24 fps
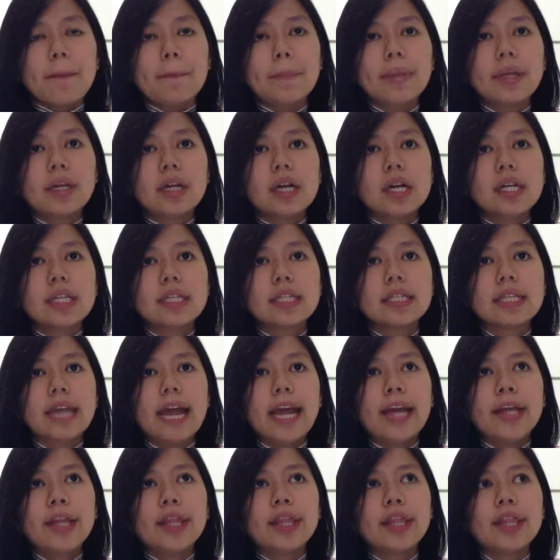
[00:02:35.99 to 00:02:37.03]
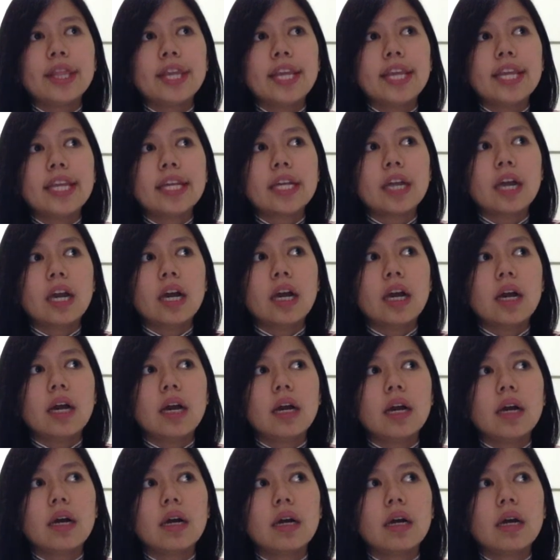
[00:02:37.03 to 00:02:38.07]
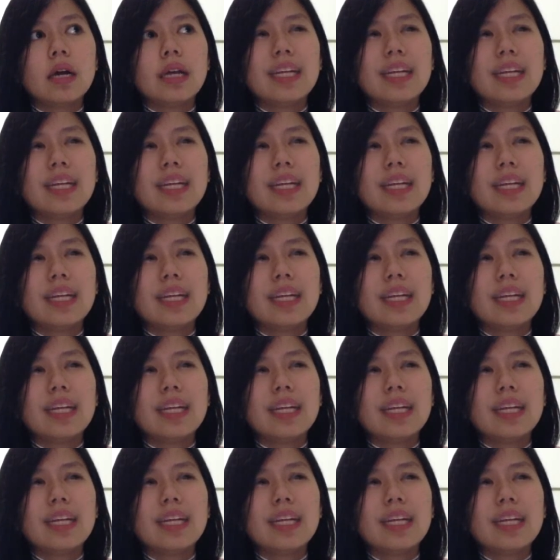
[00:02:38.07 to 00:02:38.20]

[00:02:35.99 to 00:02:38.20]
because i think uh,